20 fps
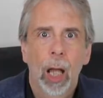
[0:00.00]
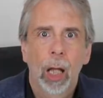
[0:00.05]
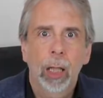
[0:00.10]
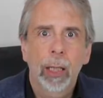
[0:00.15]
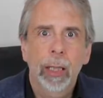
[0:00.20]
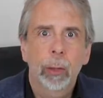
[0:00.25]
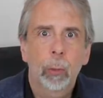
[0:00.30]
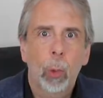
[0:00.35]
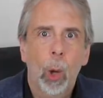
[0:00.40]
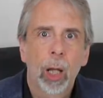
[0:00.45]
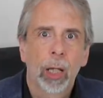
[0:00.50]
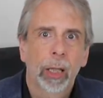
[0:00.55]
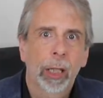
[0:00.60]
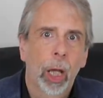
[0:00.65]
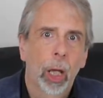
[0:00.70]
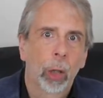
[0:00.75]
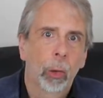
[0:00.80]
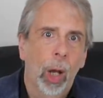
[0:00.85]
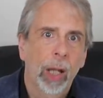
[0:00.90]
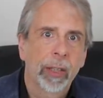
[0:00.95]
A little while
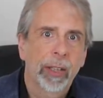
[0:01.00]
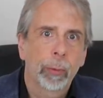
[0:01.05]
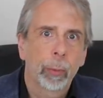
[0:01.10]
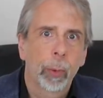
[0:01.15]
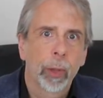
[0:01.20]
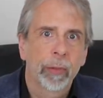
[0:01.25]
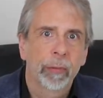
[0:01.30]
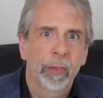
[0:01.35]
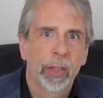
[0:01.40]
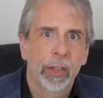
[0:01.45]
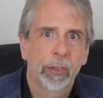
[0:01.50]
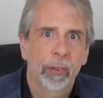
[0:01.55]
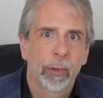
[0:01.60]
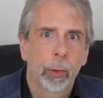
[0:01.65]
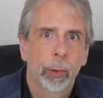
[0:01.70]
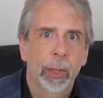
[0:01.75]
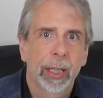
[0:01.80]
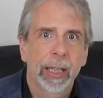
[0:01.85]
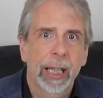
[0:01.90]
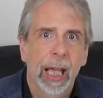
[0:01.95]
ago, I did one of these
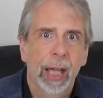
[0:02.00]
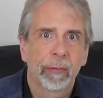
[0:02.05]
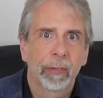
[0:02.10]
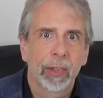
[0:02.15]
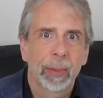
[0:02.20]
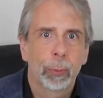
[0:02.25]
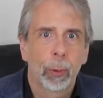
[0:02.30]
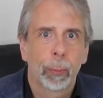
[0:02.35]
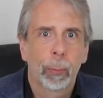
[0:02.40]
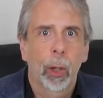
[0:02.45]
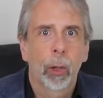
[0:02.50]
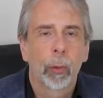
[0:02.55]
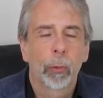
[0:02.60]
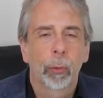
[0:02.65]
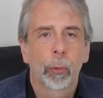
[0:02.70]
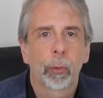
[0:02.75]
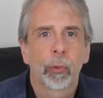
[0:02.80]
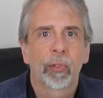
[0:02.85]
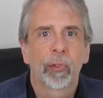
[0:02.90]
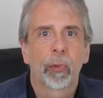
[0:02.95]
looking at the
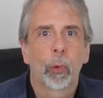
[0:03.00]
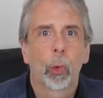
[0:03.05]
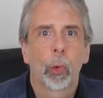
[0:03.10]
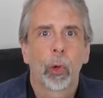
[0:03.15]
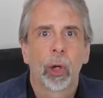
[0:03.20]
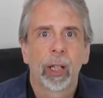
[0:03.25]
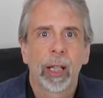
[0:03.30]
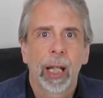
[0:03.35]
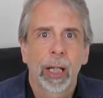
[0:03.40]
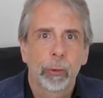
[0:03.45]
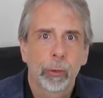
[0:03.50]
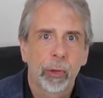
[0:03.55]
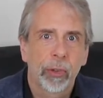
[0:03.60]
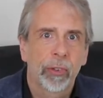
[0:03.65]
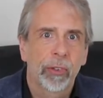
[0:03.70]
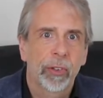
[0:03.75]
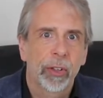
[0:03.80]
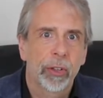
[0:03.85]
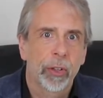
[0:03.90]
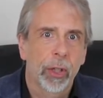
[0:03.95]
proposals for
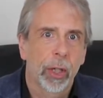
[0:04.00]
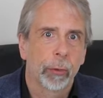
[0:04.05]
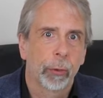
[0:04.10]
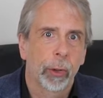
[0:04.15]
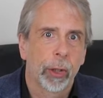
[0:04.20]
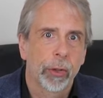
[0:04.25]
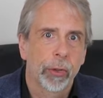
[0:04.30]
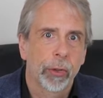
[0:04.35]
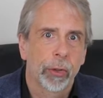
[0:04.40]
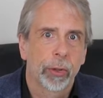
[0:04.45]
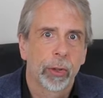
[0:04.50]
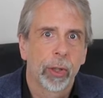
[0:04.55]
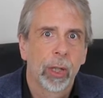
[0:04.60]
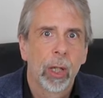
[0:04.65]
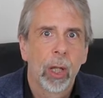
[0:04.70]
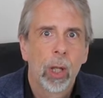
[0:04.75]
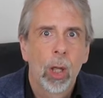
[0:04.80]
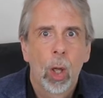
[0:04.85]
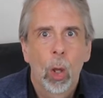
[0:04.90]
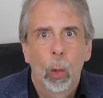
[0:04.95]
electricity generation.
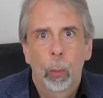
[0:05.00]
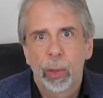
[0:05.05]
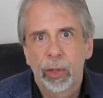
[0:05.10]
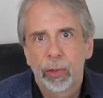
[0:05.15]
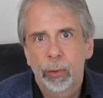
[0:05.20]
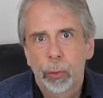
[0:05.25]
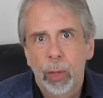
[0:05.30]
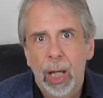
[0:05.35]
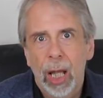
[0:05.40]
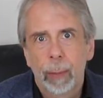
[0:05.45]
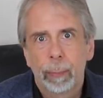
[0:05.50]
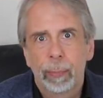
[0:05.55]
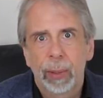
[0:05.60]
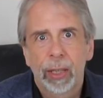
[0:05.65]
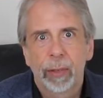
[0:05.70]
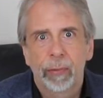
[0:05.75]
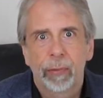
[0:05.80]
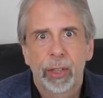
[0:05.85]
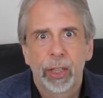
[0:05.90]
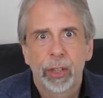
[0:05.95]
We saw how
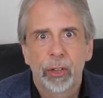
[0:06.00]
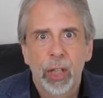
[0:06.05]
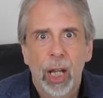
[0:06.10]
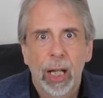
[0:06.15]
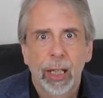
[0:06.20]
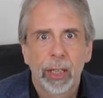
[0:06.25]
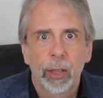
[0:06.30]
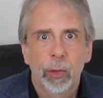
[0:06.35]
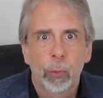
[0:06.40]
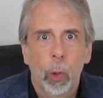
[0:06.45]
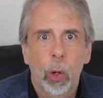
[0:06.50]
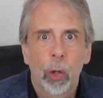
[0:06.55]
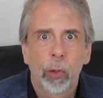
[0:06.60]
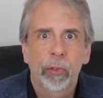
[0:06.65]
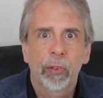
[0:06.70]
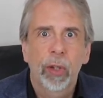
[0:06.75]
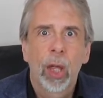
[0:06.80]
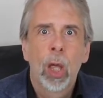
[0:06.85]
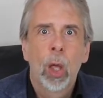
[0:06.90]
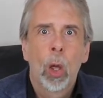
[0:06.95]
big the challenge
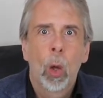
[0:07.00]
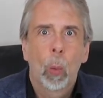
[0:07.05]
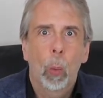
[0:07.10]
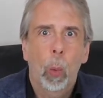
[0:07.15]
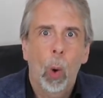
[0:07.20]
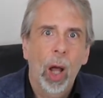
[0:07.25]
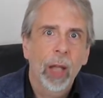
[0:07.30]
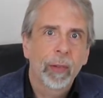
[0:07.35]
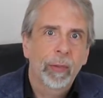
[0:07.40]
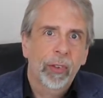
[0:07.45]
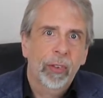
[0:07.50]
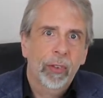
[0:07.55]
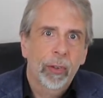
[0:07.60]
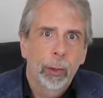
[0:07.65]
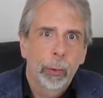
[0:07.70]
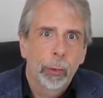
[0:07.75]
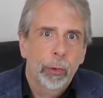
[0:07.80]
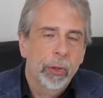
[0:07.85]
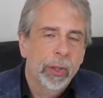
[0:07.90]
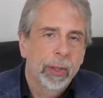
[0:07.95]
was, why the
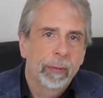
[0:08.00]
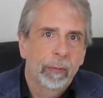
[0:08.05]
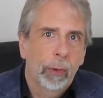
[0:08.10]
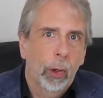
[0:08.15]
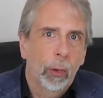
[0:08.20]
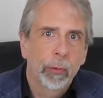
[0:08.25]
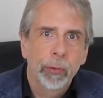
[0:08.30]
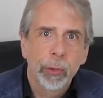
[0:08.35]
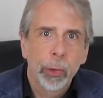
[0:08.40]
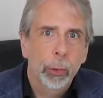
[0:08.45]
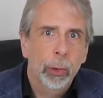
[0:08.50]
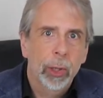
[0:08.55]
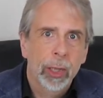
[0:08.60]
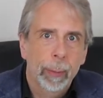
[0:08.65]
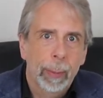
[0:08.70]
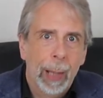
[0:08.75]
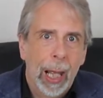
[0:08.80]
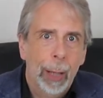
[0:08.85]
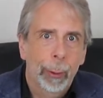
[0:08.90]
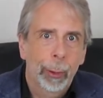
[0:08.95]
solution involved
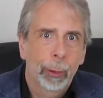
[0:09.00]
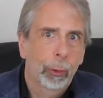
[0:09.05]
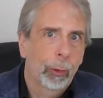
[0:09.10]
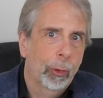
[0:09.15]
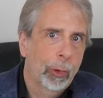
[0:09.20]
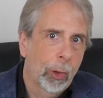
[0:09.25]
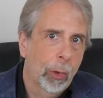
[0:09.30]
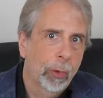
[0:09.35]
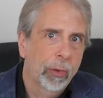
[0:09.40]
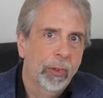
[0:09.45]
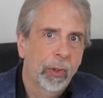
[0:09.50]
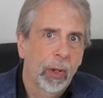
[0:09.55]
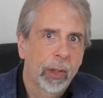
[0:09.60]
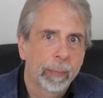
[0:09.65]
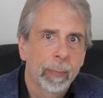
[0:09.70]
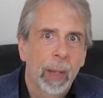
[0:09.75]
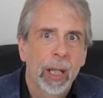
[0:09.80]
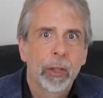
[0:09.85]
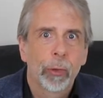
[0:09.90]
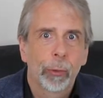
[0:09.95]
nuclear power
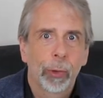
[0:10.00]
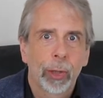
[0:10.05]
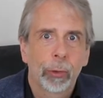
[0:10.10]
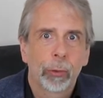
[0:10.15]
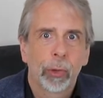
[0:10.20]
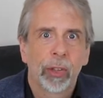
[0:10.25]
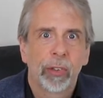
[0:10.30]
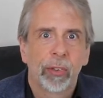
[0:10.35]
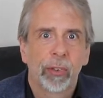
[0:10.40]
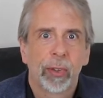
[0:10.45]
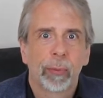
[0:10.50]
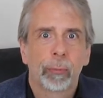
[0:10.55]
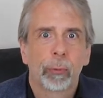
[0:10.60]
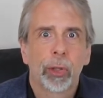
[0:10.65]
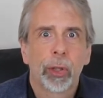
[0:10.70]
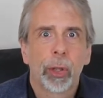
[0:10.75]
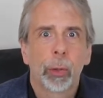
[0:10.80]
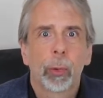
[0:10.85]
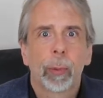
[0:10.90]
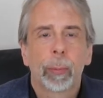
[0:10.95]
alongside major increases in
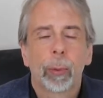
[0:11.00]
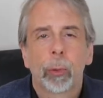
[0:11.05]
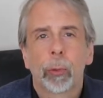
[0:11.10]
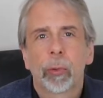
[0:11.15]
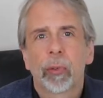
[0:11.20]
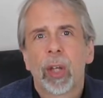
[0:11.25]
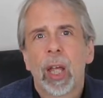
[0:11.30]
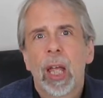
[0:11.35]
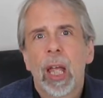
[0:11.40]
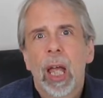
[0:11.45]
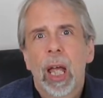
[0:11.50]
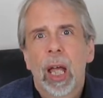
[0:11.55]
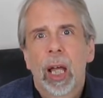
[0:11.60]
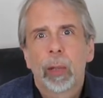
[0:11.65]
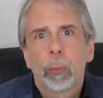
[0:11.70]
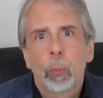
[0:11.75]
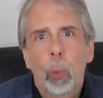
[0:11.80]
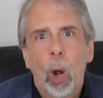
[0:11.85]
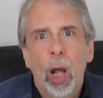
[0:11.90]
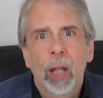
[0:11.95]
renewables,
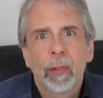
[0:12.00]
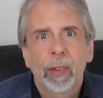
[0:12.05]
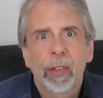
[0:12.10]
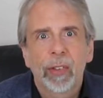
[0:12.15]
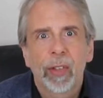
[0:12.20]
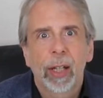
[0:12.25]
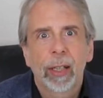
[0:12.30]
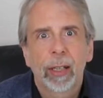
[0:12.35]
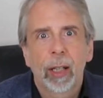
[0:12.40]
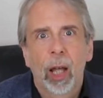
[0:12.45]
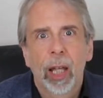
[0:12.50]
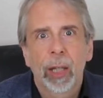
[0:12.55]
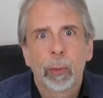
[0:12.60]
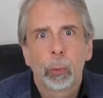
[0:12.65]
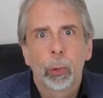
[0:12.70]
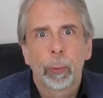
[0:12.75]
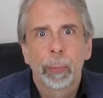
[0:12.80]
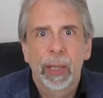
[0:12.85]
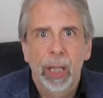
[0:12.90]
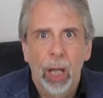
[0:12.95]
and why the
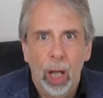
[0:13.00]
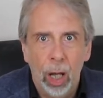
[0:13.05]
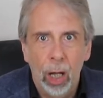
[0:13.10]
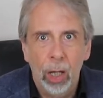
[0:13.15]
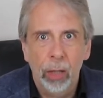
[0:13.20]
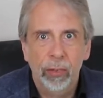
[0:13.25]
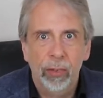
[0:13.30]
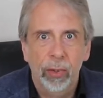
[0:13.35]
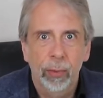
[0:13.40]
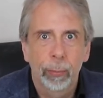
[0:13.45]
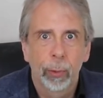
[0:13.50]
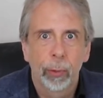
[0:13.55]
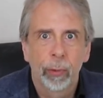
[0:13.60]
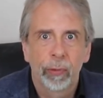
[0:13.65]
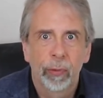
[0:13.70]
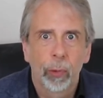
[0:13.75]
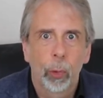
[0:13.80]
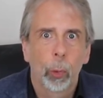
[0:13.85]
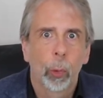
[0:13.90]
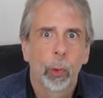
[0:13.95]
deadline would be hard to
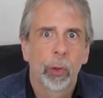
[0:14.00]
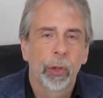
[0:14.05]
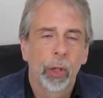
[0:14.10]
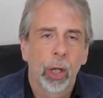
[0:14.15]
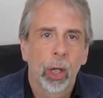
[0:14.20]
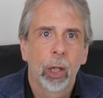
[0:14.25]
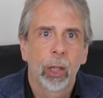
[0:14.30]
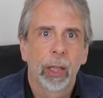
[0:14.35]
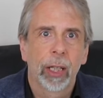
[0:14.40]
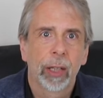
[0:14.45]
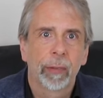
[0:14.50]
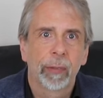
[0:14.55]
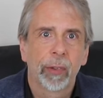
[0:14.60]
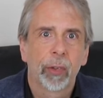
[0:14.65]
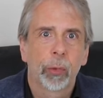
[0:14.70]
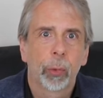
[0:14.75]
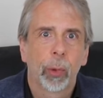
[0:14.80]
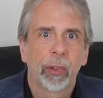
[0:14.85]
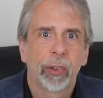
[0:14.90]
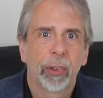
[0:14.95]
move forward earlier
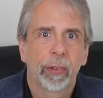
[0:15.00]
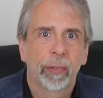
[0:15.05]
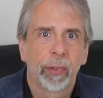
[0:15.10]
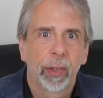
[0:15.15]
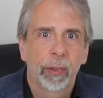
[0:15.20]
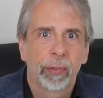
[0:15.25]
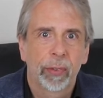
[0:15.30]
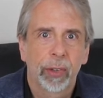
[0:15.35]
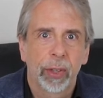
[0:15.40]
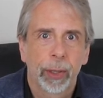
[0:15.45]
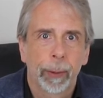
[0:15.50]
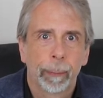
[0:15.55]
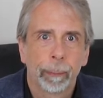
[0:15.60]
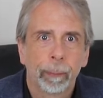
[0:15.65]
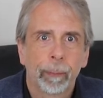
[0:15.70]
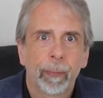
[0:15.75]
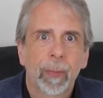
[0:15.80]
than 2050.